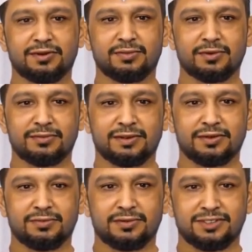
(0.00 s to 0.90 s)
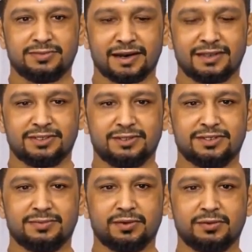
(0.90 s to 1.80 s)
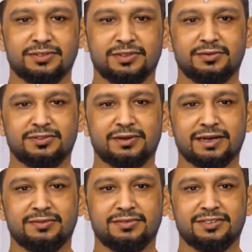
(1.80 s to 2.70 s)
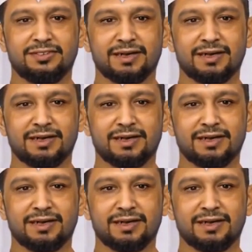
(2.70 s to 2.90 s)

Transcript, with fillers: A woman who respects and supports your dreams,